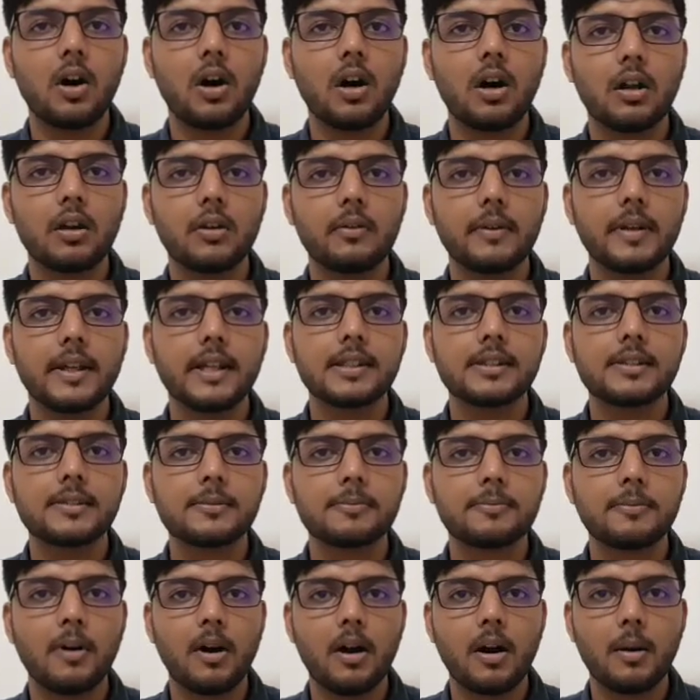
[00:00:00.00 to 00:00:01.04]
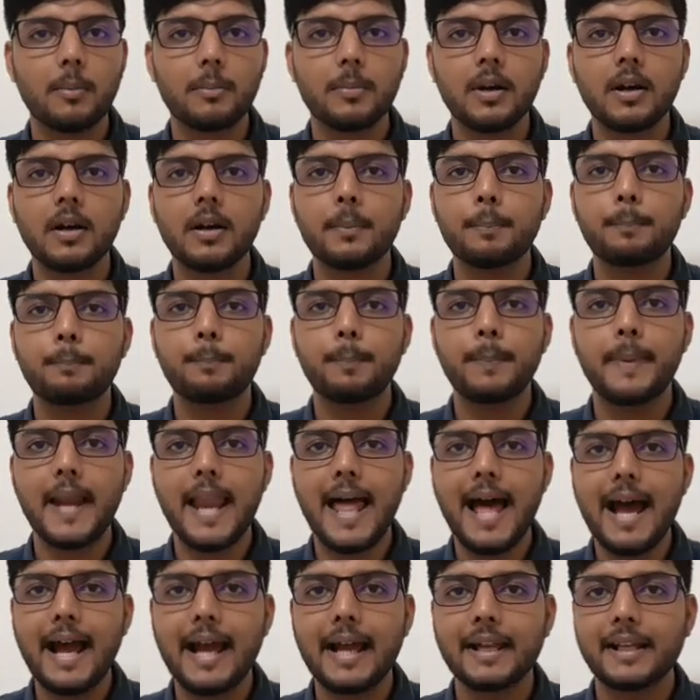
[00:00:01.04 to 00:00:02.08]
always from a
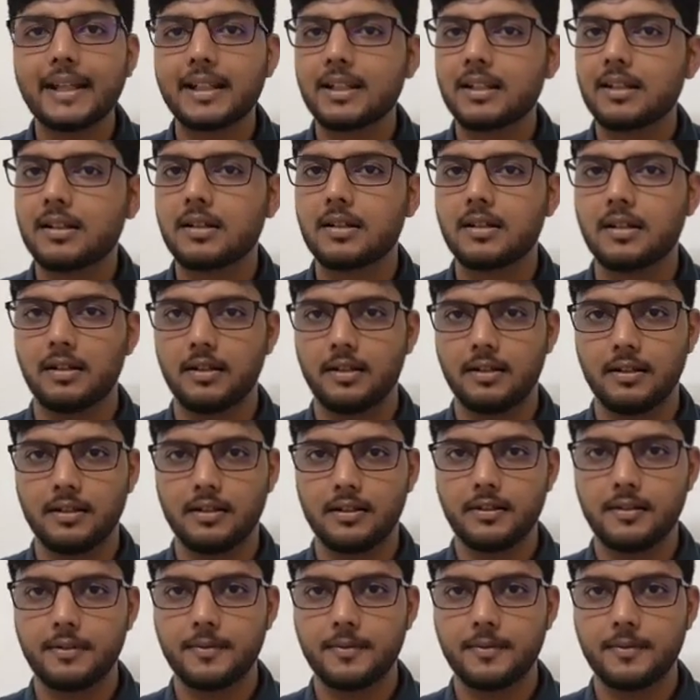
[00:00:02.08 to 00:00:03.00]
black color.